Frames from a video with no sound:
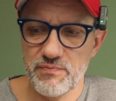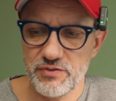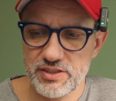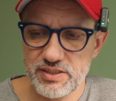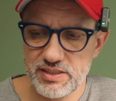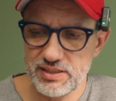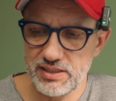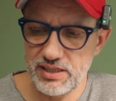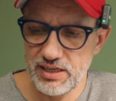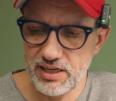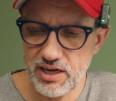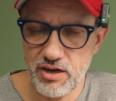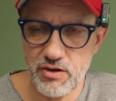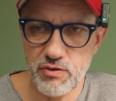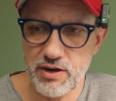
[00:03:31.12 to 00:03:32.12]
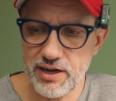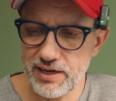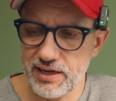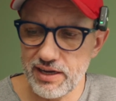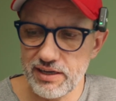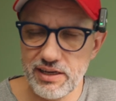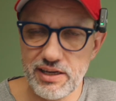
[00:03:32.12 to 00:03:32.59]
see how I
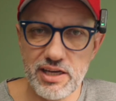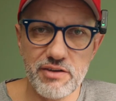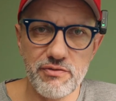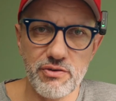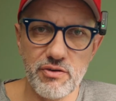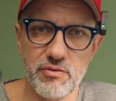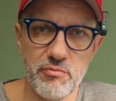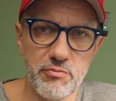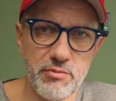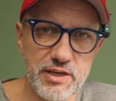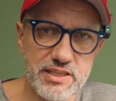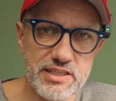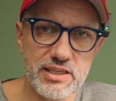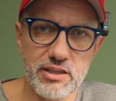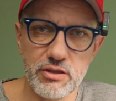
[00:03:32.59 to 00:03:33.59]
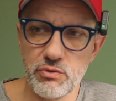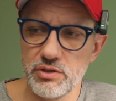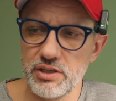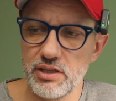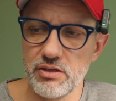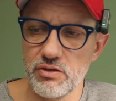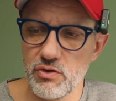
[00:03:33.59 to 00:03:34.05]
can get from basic
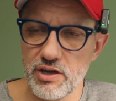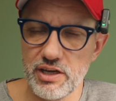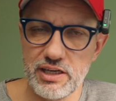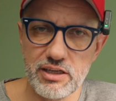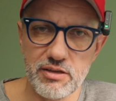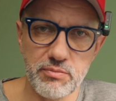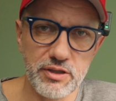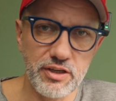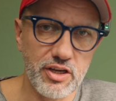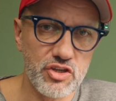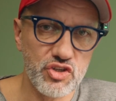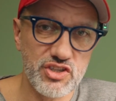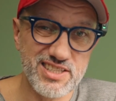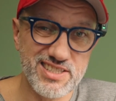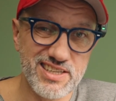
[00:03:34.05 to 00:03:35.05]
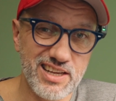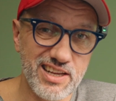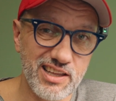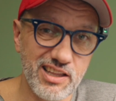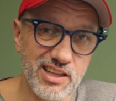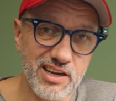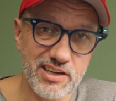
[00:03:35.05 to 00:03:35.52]
looking UIKit applications that
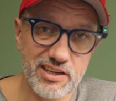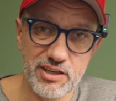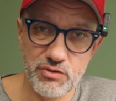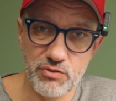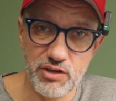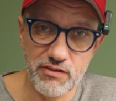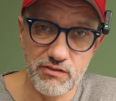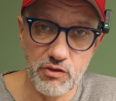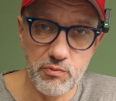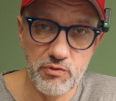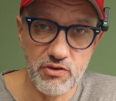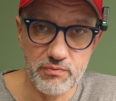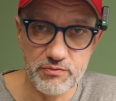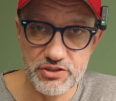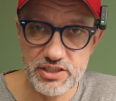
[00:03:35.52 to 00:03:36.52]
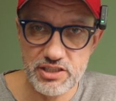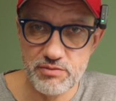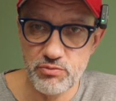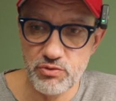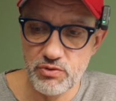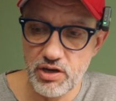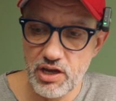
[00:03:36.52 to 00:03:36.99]
I learned to develop from this
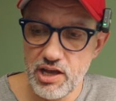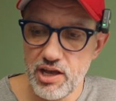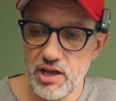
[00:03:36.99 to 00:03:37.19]
book